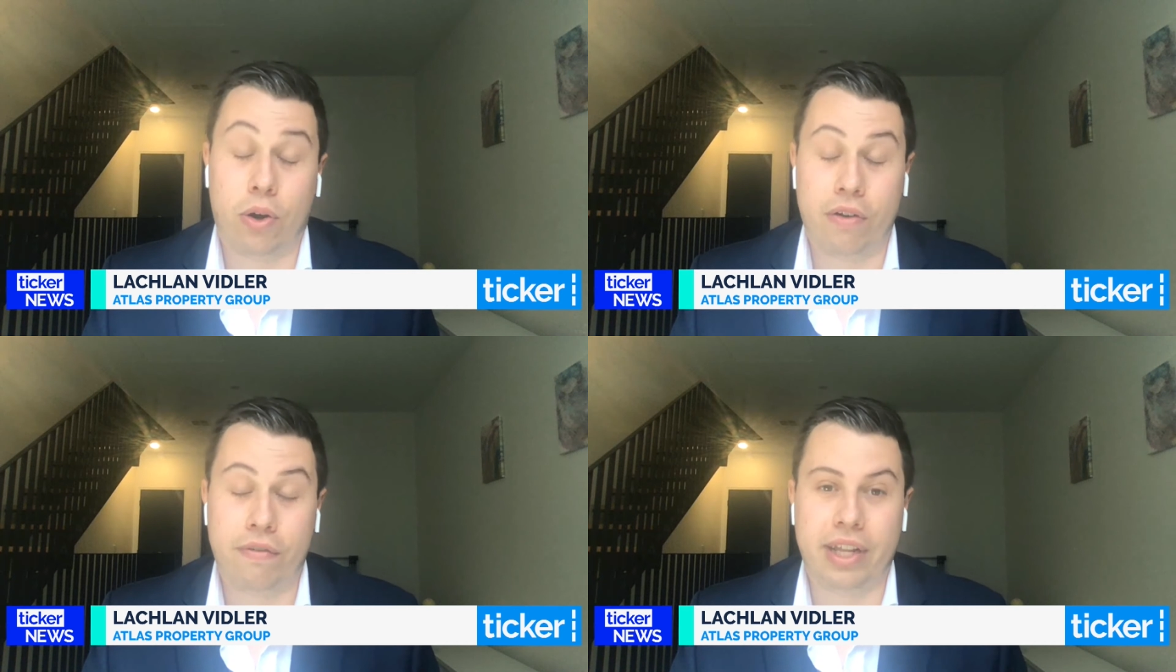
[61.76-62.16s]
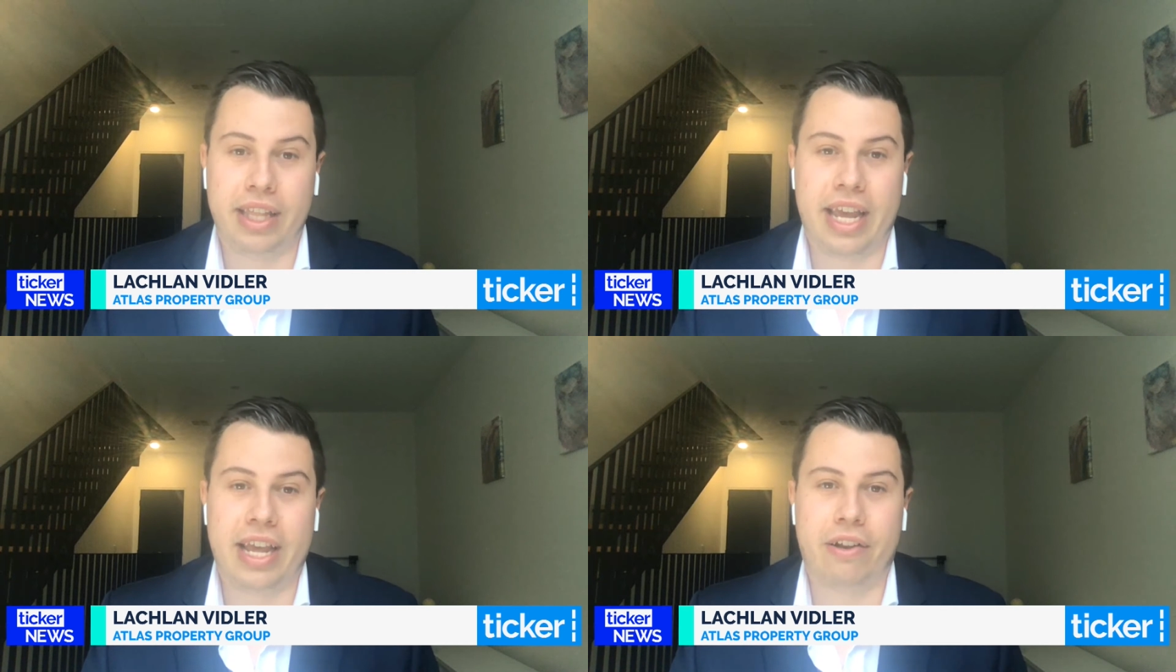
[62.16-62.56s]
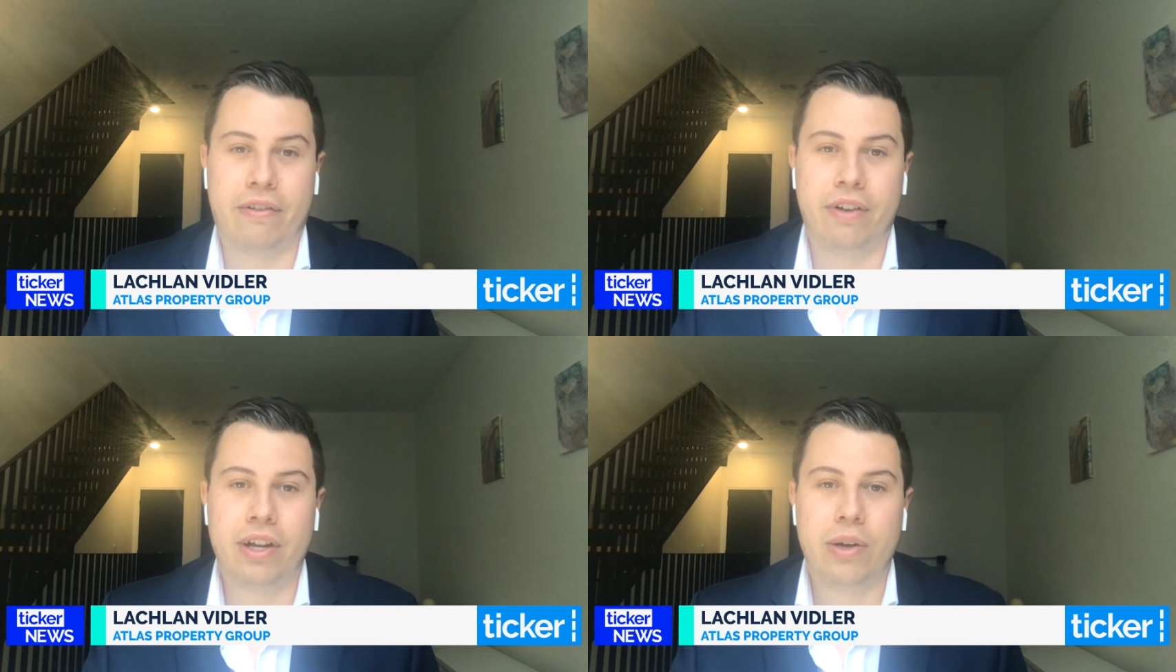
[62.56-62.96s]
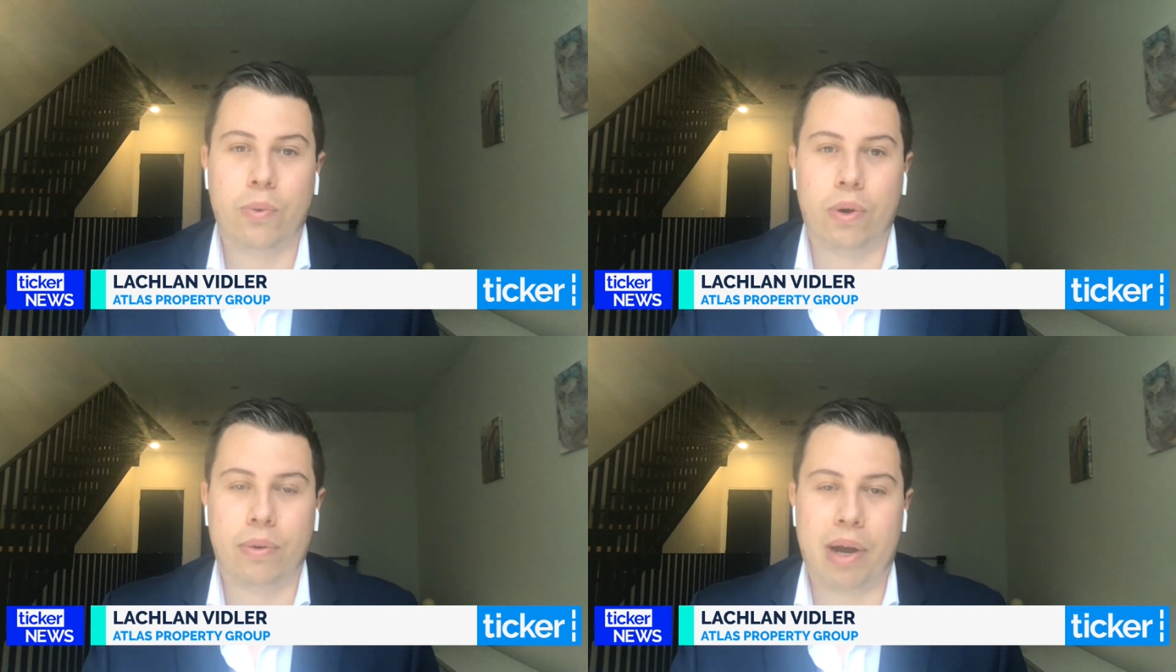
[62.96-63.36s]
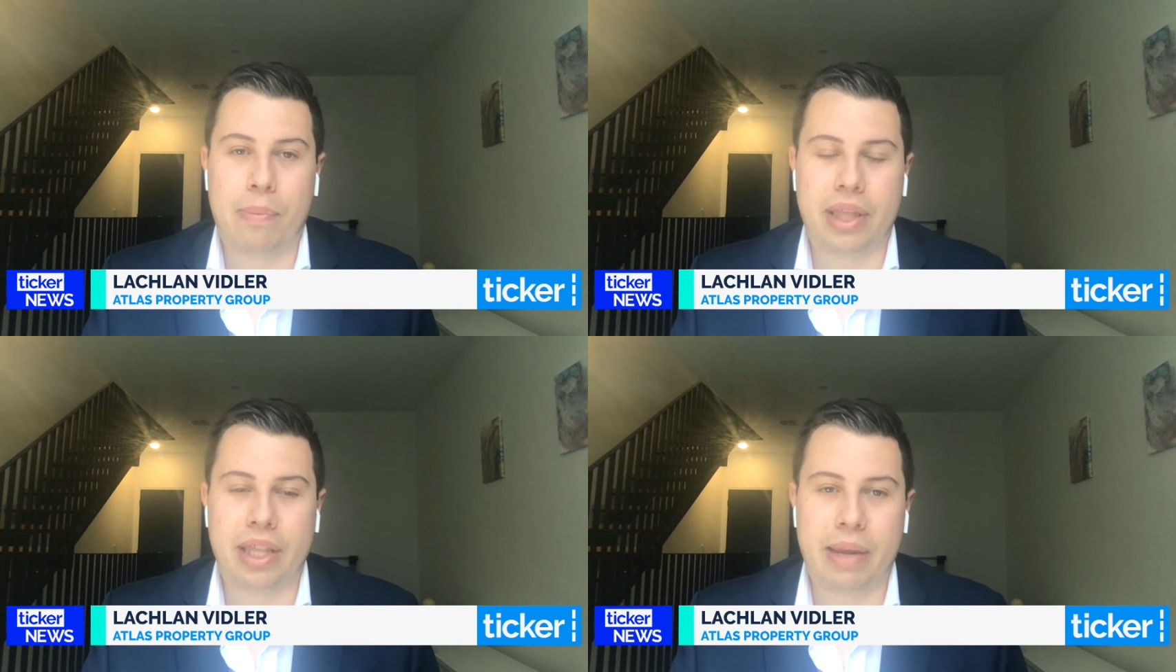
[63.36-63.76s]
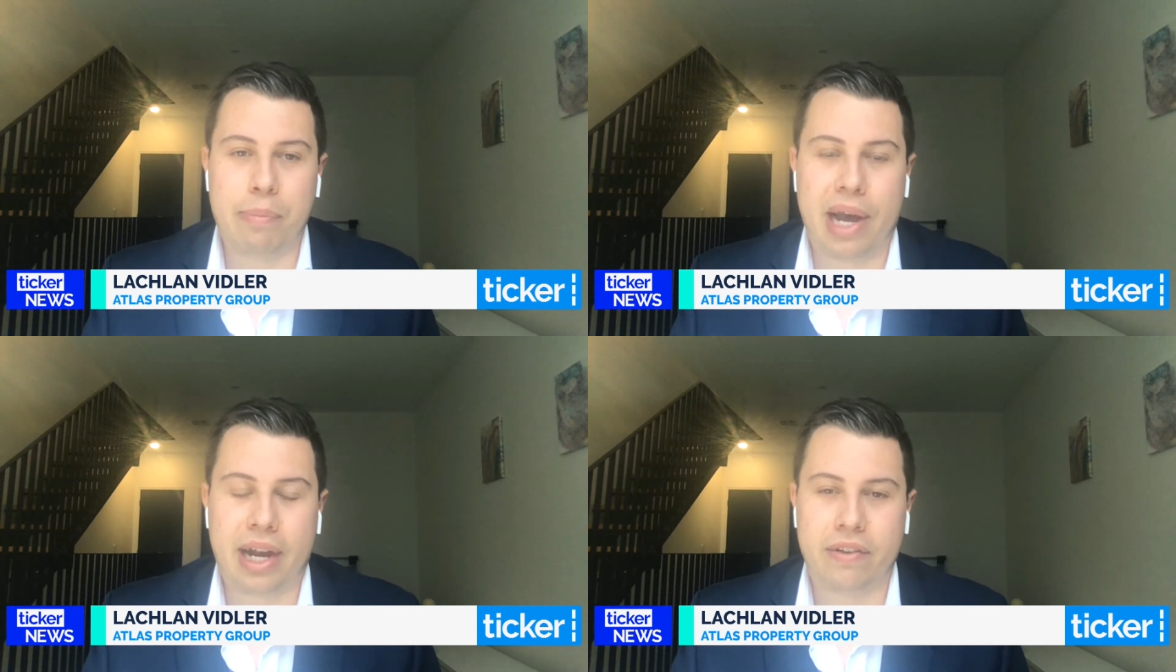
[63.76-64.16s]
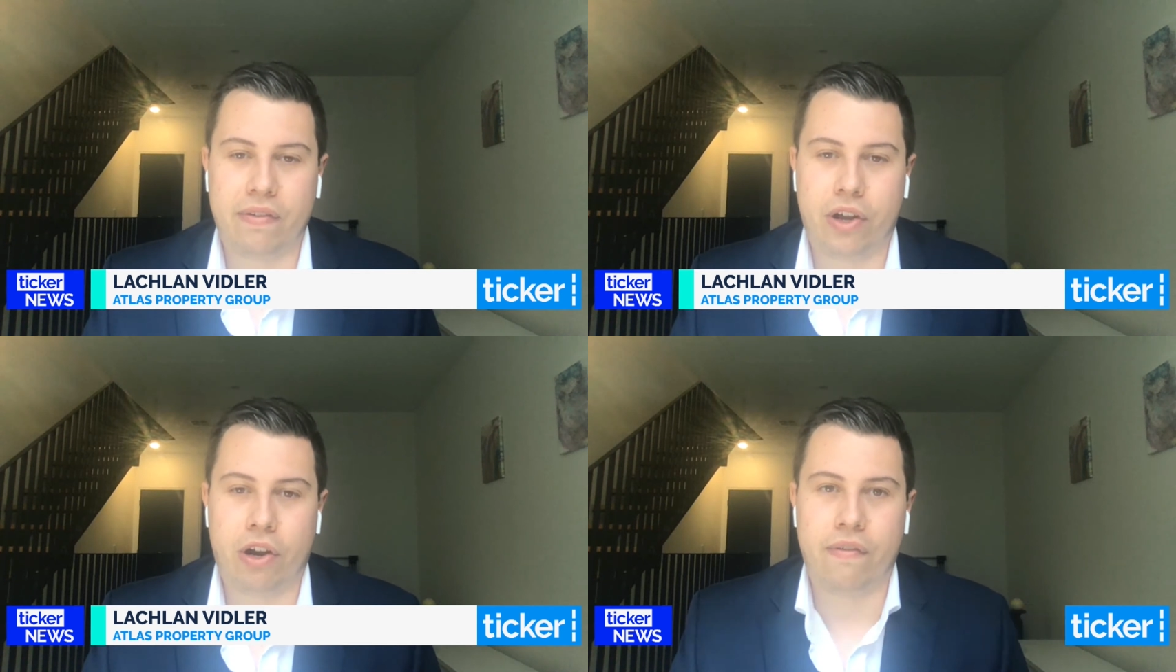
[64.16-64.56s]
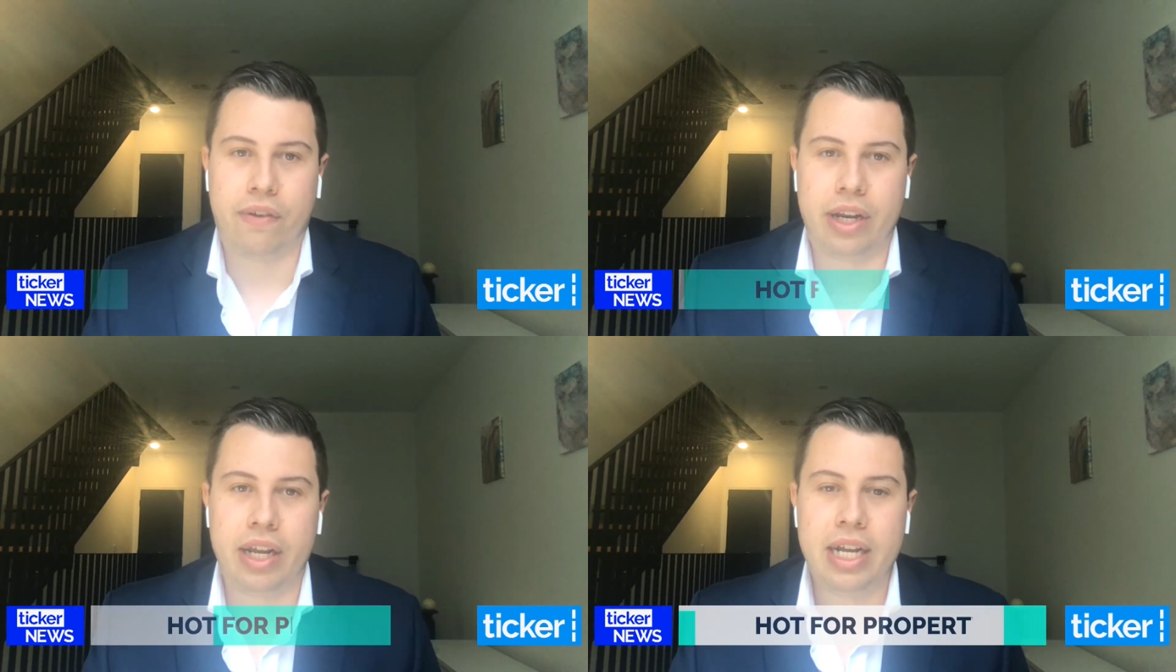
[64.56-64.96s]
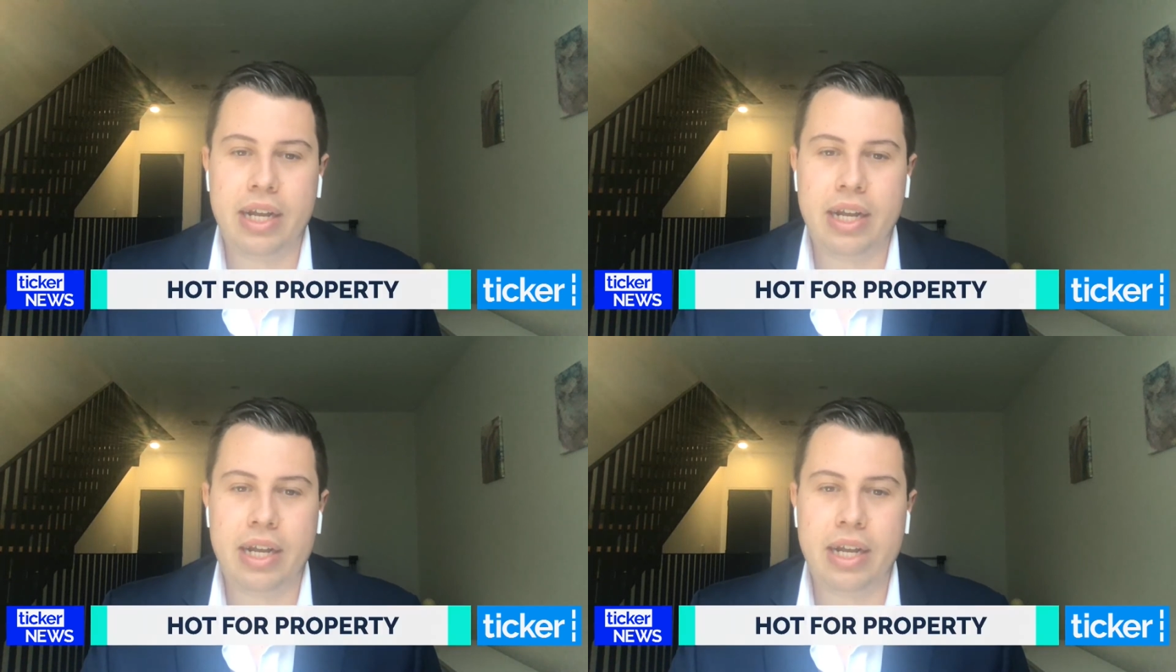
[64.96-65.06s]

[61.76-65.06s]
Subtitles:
hopefully the end of what might be the impact of COVID,